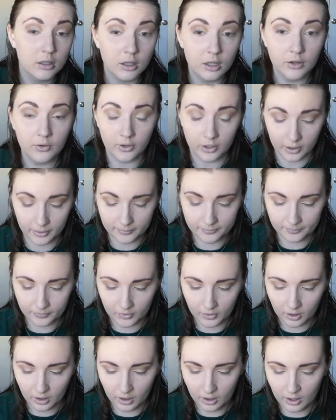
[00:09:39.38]
Okay,
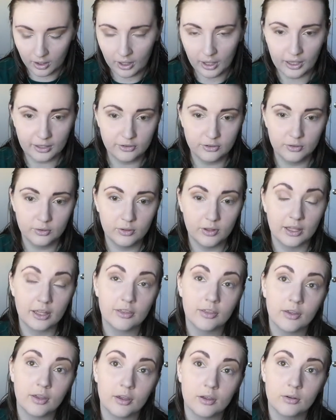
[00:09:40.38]
I do
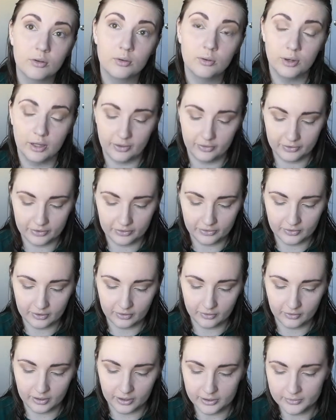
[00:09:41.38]
like that. Ooh, I like that
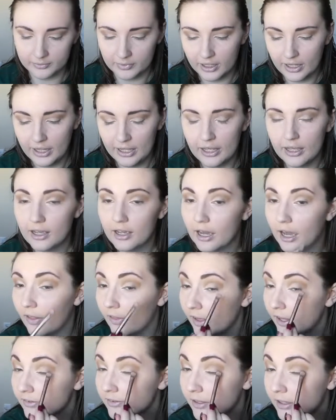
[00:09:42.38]
a lot.
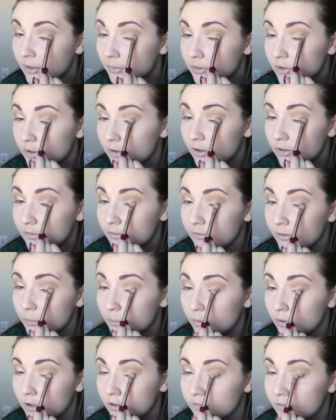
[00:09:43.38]
Like I said, I was going for
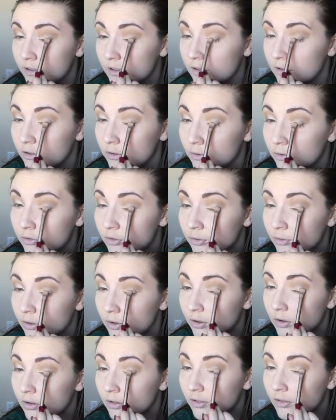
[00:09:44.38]
more of a
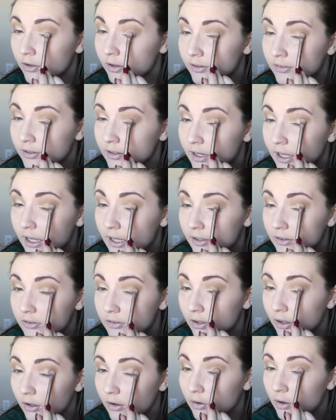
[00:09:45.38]
neutral look today,
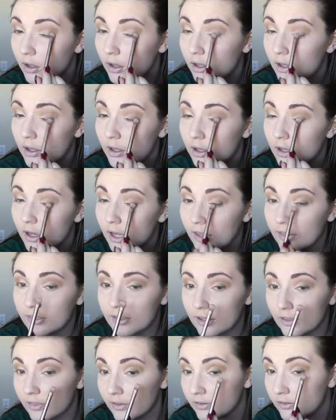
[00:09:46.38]
so I
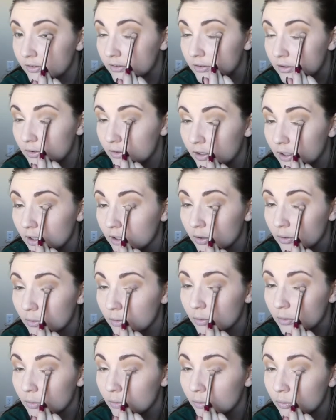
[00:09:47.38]
think this is doing
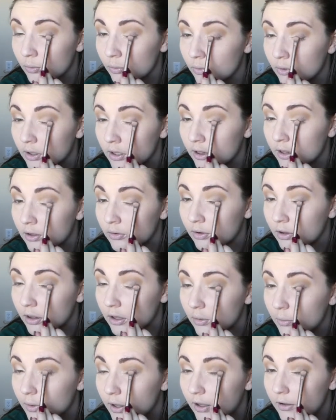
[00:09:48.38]
really,
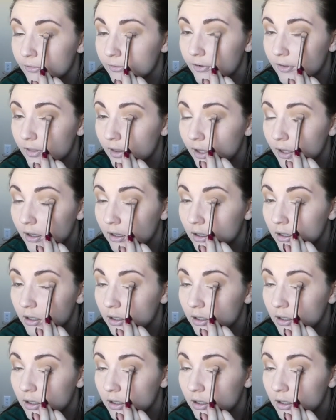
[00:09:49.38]
really well for that.